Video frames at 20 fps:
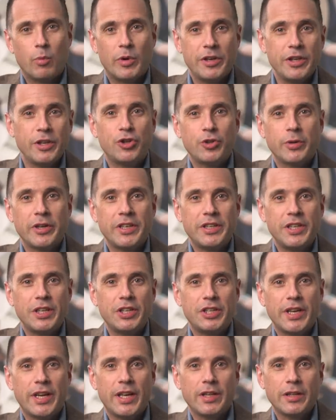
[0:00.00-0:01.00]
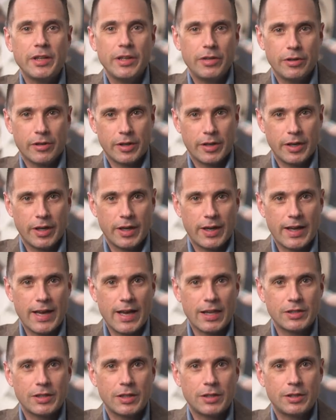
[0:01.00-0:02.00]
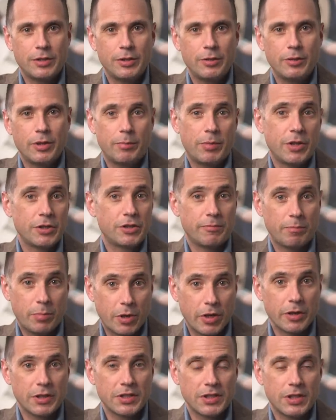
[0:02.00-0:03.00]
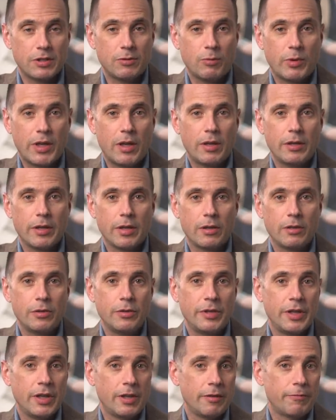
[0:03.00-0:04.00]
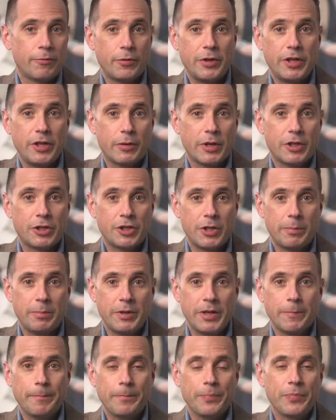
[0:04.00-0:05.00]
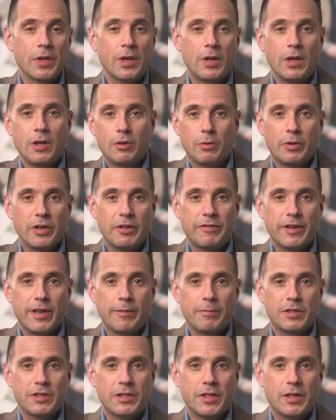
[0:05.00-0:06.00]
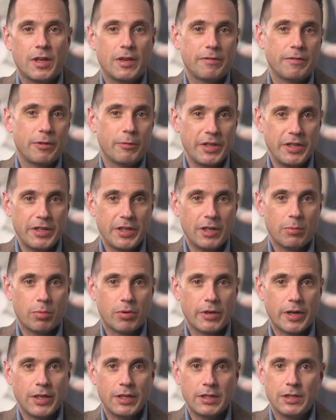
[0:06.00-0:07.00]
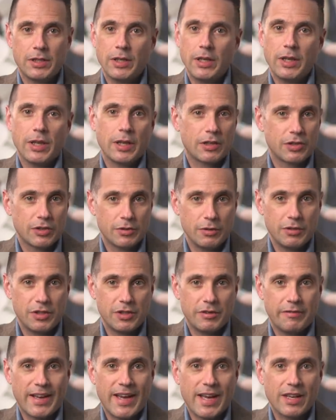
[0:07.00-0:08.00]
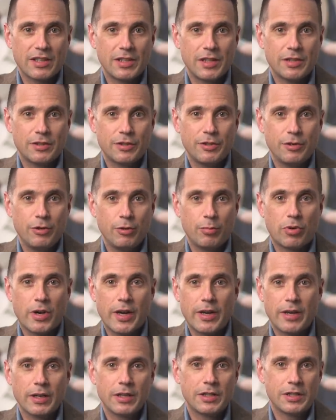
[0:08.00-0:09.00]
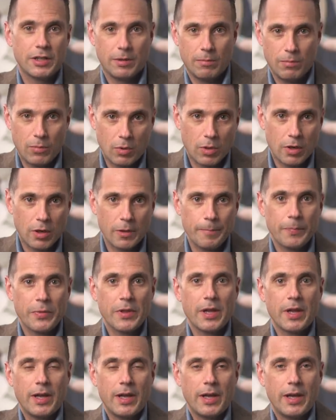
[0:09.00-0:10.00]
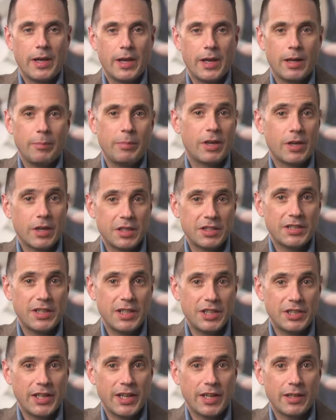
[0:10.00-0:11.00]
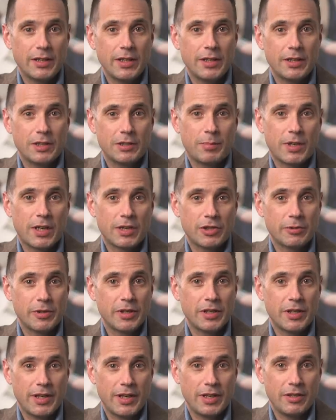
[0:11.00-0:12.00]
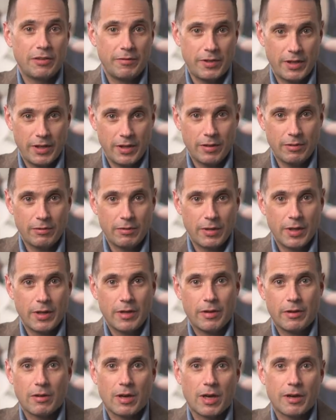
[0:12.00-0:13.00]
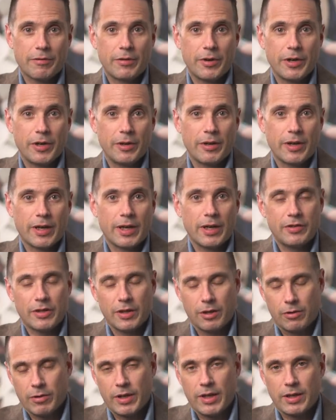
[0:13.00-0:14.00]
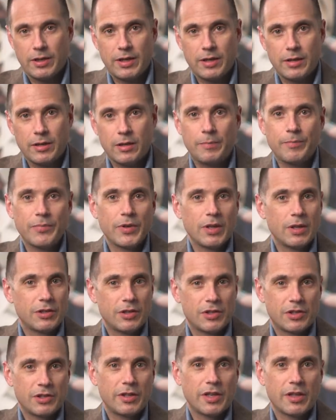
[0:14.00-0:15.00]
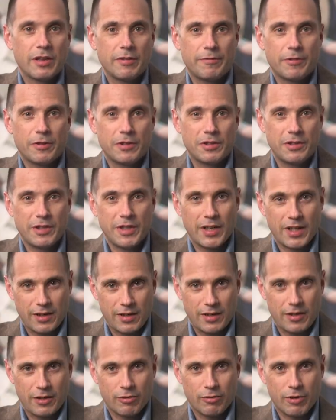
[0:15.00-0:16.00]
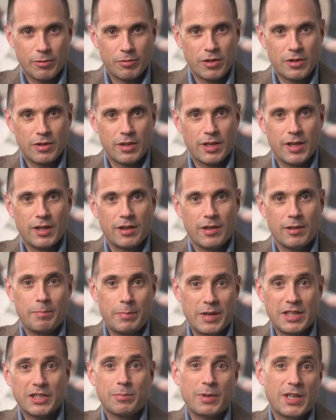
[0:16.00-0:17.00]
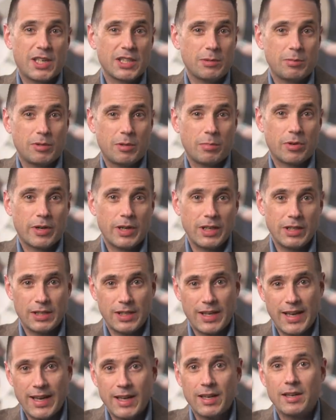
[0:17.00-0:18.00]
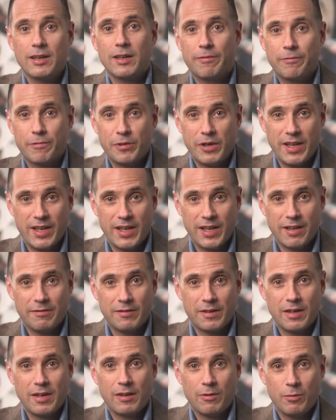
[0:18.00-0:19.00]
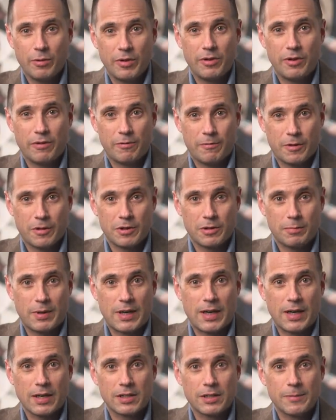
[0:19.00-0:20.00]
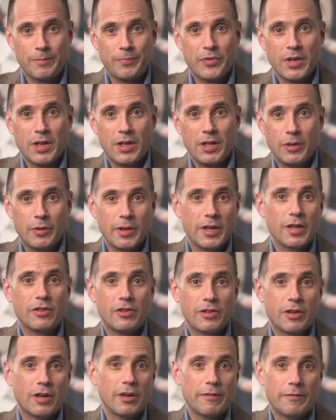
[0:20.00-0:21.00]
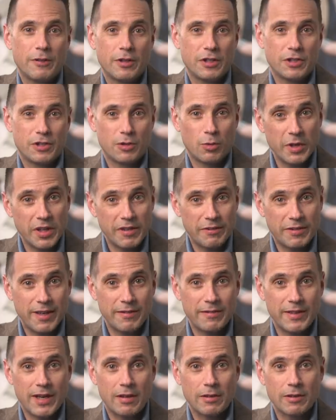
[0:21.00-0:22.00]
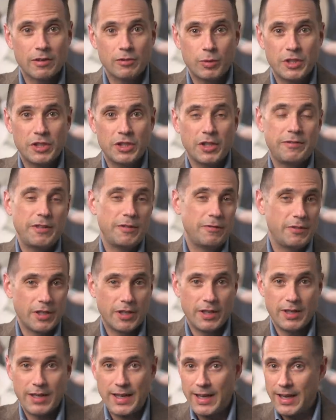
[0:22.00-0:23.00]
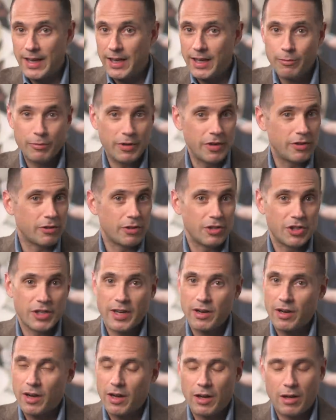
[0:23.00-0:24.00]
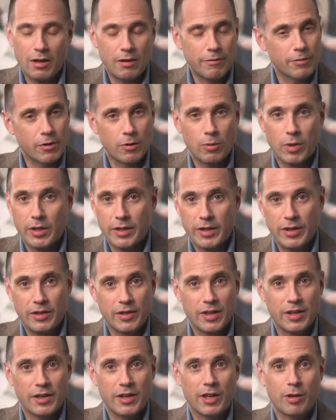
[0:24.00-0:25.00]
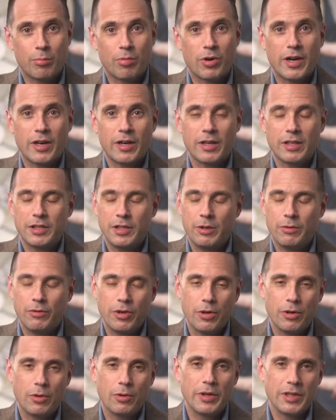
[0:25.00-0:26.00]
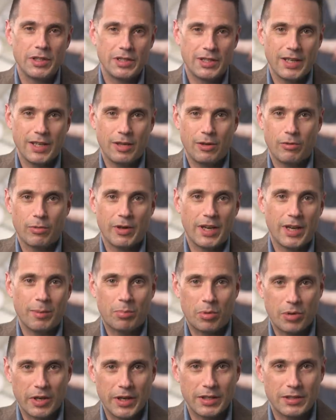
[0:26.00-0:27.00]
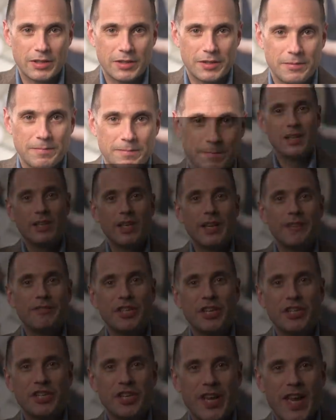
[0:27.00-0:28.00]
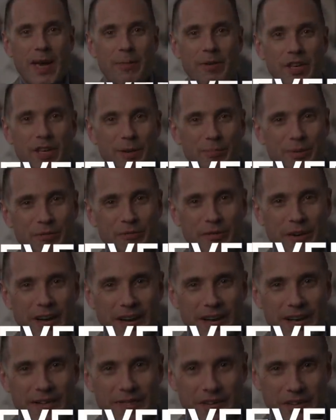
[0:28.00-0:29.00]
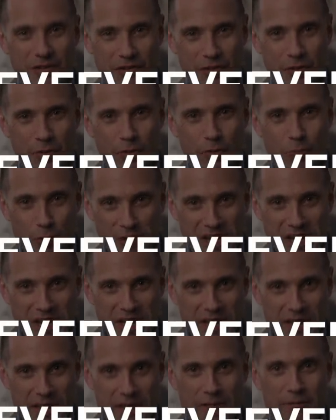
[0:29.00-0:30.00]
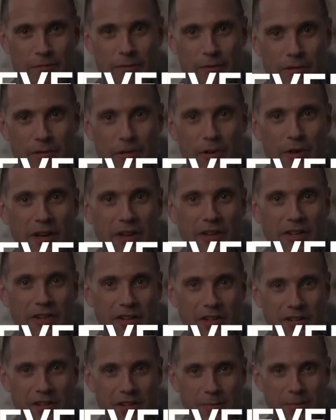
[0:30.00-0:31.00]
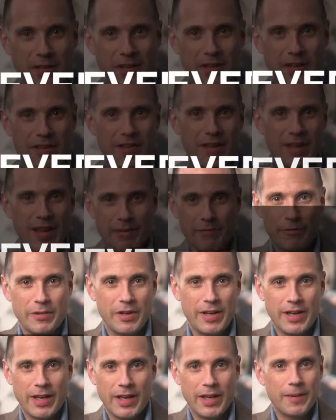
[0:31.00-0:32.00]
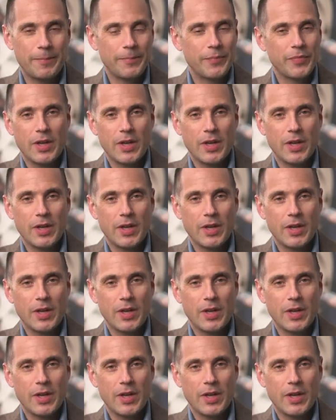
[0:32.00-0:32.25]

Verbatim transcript: When you join Tiege Hanley, you're gonna get access to a bunch of perks as well, including free US shipping, 25% off the retail price, exclusive access to new products, and more. And because Tiege Hanley is sponsoring today's video, they're offering you guys a great deal. Just click the first link in the description to get the best possible price and a free gift with your first box. You can get started for just $25, which if you've done any research at all for quality skincare products, you know is a great price. Life-changing habit number 5 is to read for 30 to 60 minutes every day.